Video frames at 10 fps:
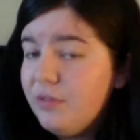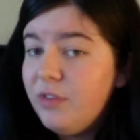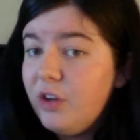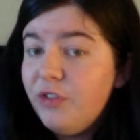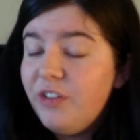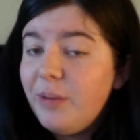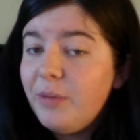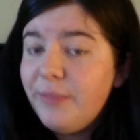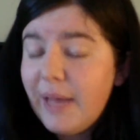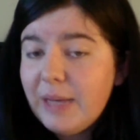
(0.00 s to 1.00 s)
new film
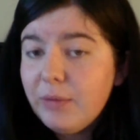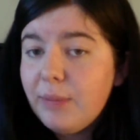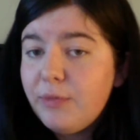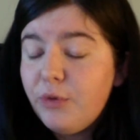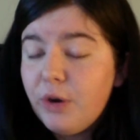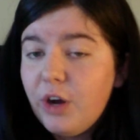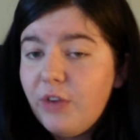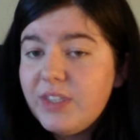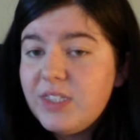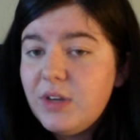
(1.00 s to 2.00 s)
of mine right before
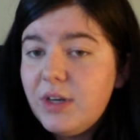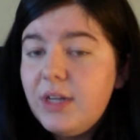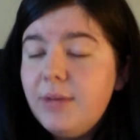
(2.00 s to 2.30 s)
COVID started.